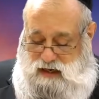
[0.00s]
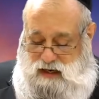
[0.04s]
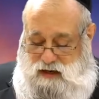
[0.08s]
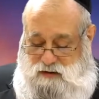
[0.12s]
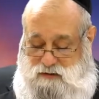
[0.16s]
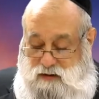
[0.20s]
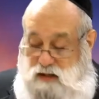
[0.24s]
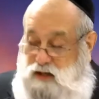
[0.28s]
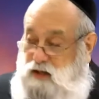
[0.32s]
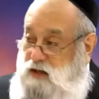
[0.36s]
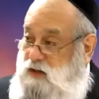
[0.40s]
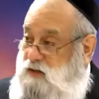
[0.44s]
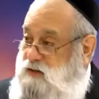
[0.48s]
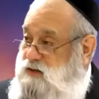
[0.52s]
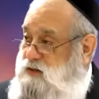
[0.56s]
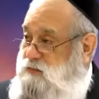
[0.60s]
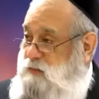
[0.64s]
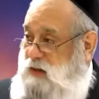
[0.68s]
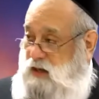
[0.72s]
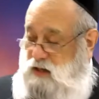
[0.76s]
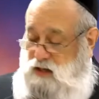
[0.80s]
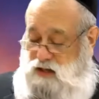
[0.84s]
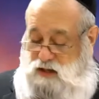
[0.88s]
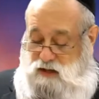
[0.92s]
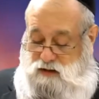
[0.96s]
Our ears
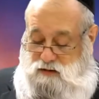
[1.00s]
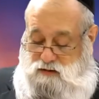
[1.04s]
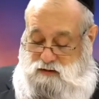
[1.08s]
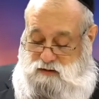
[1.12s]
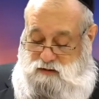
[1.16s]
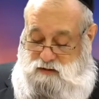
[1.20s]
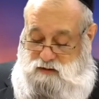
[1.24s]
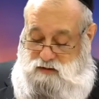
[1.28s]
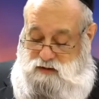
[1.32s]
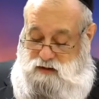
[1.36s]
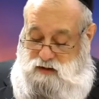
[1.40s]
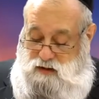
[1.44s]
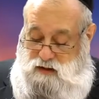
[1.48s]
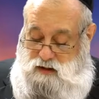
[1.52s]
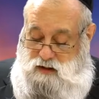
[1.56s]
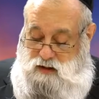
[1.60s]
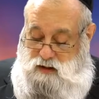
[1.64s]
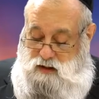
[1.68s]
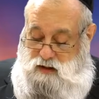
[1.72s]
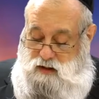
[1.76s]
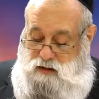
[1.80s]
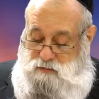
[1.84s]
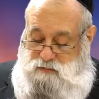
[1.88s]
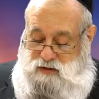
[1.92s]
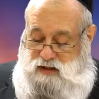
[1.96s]
may hear,
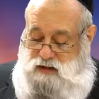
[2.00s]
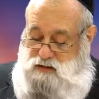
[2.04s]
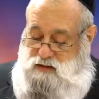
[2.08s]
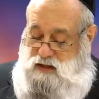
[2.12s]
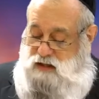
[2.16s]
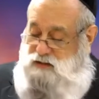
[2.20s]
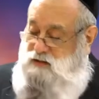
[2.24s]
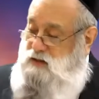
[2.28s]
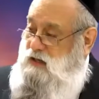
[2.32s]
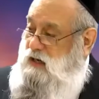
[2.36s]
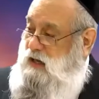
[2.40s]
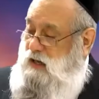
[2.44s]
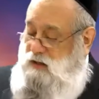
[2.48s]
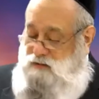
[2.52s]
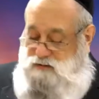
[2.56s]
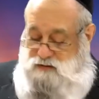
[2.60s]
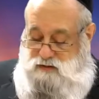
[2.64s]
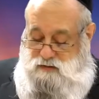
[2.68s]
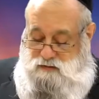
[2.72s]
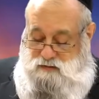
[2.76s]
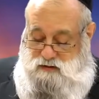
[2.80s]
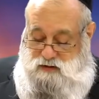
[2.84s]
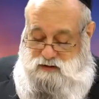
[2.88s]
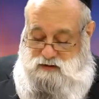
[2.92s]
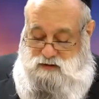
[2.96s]
but it doesn't
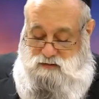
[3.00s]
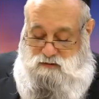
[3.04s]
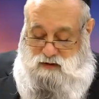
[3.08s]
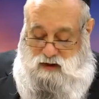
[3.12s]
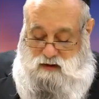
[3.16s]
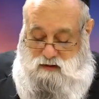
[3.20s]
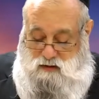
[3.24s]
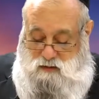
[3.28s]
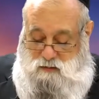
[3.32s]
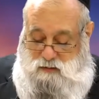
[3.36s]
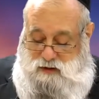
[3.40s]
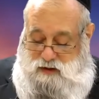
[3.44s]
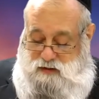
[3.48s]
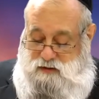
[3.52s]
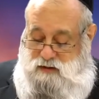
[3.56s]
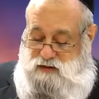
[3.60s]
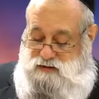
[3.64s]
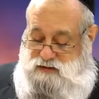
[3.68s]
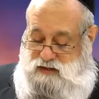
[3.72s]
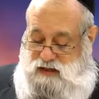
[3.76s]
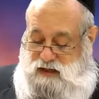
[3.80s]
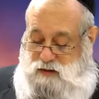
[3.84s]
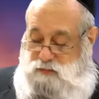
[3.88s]
enter into our awareness,